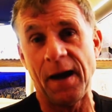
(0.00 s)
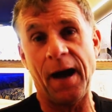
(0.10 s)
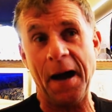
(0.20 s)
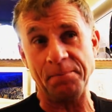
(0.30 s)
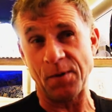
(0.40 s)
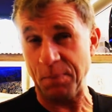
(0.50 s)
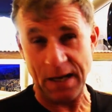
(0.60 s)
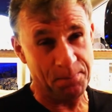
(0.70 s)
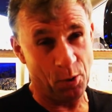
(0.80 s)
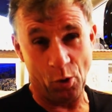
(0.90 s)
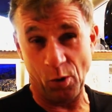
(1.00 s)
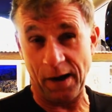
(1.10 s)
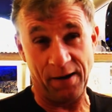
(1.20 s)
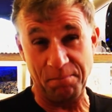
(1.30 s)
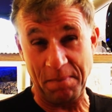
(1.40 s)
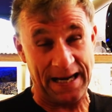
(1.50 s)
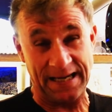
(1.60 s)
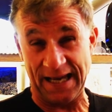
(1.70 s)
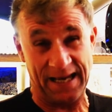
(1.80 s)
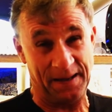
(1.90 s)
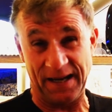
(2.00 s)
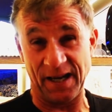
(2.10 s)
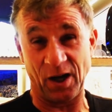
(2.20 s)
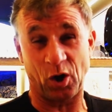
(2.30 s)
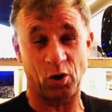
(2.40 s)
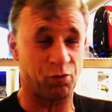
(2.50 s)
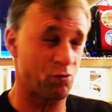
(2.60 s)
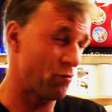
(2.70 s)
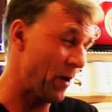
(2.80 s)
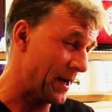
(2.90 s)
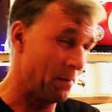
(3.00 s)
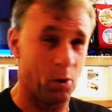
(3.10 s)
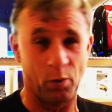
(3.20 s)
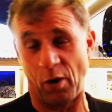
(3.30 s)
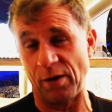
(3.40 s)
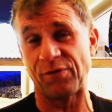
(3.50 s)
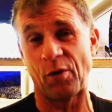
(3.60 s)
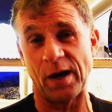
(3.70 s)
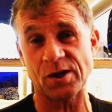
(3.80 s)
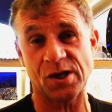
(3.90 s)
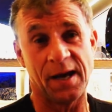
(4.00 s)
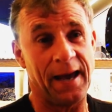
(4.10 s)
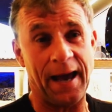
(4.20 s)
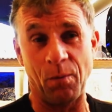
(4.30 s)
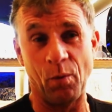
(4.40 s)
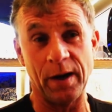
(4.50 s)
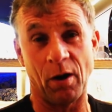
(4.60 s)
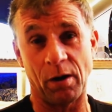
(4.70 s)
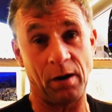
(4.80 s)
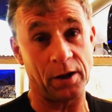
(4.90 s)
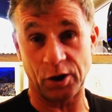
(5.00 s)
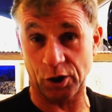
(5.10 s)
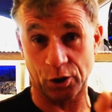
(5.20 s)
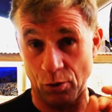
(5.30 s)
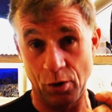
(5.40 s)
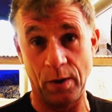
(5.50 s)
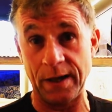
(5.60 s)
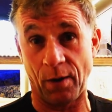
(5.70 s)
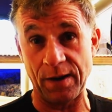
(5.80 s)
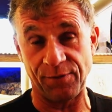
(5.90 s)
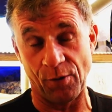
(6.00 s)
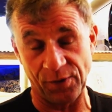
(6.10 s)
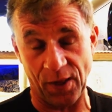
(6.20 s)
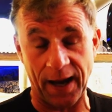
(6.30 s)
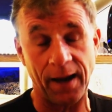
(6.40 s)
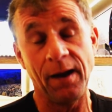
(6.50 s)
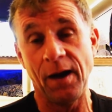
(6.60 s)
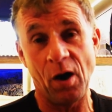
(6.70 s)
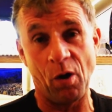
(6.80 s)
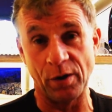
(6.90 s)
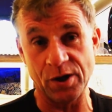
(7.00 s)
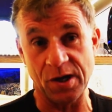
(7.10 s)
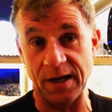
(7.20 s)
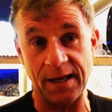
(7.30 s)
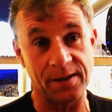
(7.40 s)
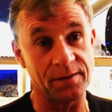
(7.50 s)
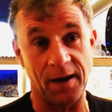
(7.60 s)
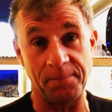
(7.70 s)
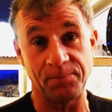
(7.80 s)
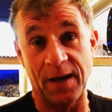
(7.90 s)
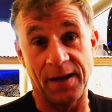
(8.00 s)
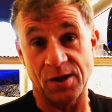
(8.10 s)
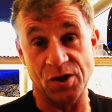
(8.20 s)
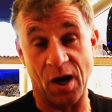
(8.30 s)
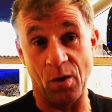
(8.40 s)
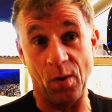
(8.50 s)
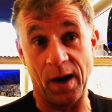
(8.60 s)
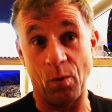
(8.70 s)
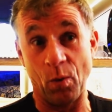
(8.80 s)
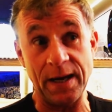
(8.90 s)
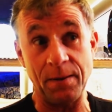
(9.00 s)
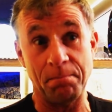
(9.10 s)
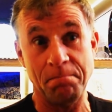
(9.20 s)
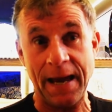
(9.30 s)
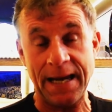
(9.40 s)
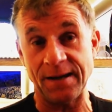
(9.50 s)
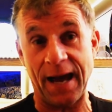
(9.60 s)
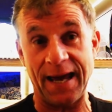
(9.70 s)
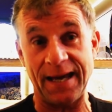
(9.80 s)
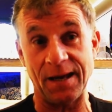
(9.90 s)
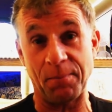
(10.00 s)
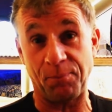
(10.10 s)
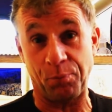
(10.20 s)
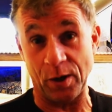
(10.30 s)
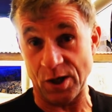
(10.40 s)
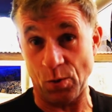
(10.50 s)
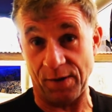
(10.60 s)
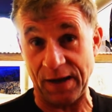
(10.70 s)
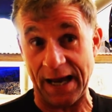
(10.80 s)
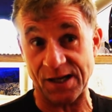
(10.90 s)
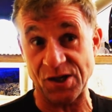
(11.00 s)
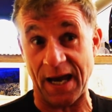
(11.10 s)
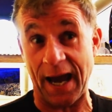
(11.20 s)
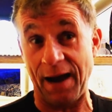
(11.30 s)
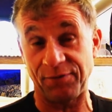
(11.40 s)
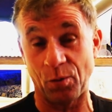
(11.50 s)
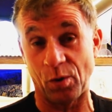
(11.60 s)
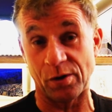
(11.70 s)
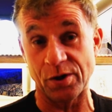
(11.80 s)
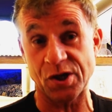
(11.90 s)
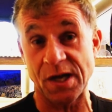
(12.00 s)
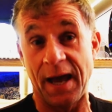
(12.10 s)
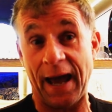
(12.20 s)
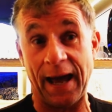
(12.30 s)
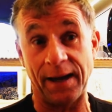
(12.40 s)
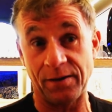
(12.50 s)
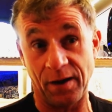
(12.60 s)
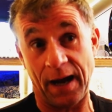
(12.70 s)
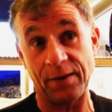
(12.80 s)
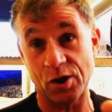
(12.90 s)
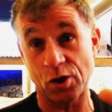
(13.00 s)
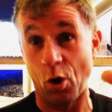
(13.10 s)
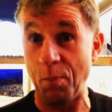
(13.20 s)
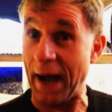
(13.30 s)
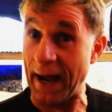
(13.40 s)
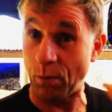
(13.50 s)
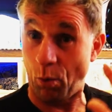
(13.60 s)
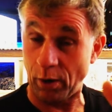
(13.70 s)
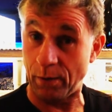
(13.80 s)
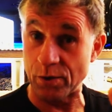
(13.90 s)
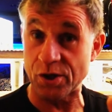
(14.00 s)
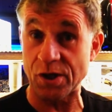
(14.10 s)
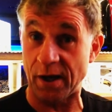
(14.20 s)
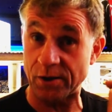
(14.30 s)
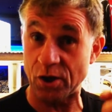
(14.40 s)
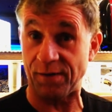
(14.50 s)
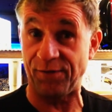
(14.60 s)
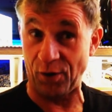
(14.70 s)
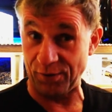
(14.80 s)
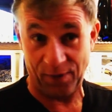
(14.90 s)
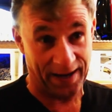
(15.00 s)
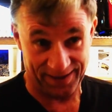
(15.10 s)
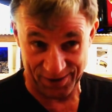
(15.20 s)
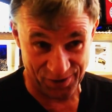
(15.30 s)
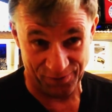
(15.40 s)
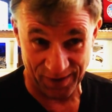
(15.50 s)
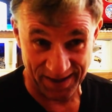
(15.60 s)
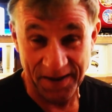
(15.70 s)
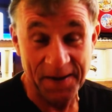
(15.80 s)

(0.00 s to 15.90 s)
The people have made it an incredible night for us, and we are truly grateful for that, honestly. And so we made a pretty swift exit afterwards, and had the stroll back while it was took full advantage of the